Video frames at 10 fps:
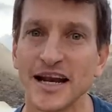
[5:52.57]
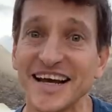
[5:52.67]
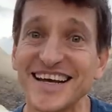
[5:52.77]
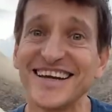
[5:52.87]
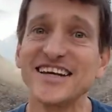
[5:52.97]

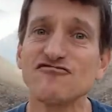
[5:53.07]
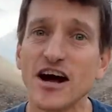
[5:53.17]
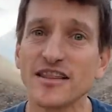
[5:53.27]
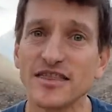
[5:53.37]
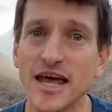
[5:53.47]
like in
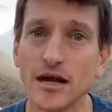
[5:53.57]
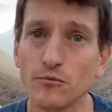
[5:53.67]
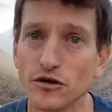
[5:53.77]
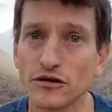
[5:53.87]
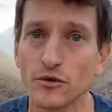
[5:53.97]
Iran, they
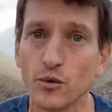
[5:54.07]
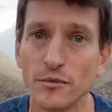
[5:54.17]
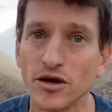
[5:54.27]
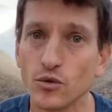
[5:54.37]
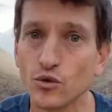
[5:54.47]
murder
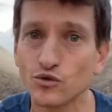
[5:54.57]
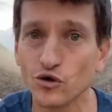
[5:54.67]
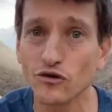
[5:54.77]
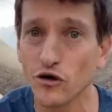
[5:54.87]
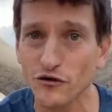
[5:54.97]
women who
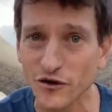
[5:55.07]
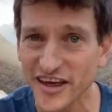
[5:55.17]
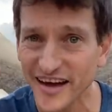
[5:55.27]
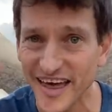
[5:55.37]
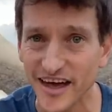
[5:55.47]
don't cover
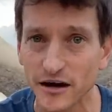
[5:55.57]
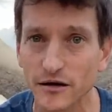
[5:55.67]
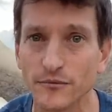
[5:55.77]
their hair,